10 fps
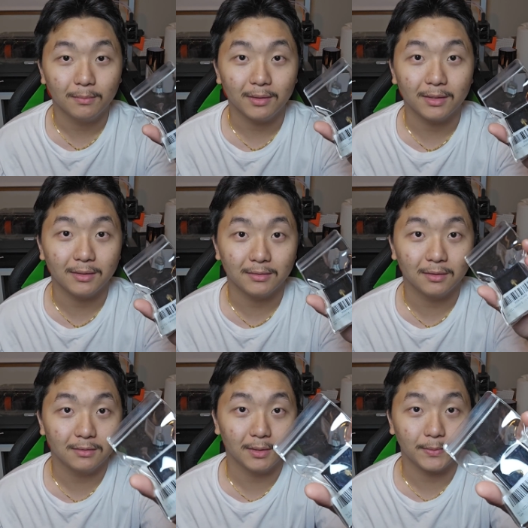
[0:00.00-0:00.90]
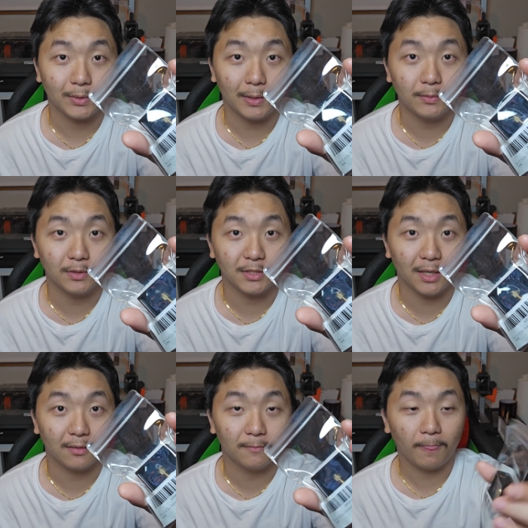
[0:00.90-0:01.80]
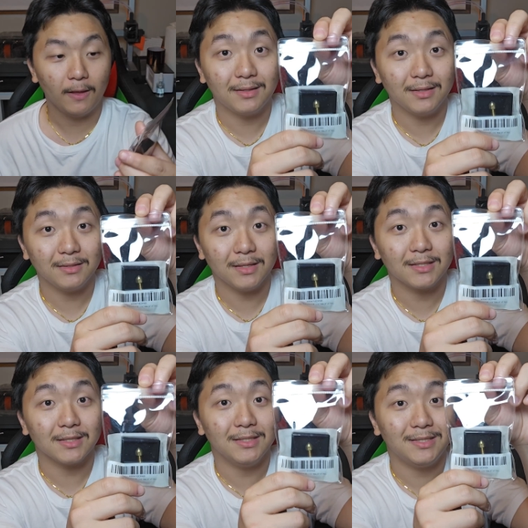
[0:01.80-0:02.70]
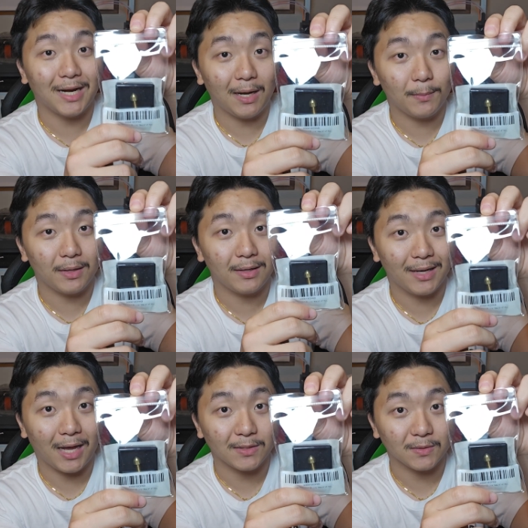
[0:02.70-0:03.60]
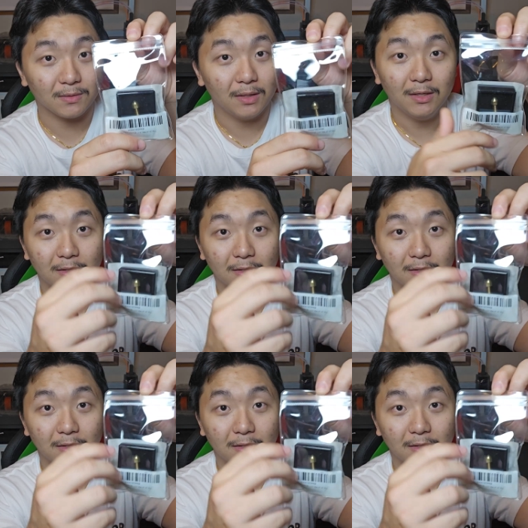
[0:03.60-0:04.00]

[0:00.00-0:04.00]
Please subscribe to the channel. This is a diamond nozzle.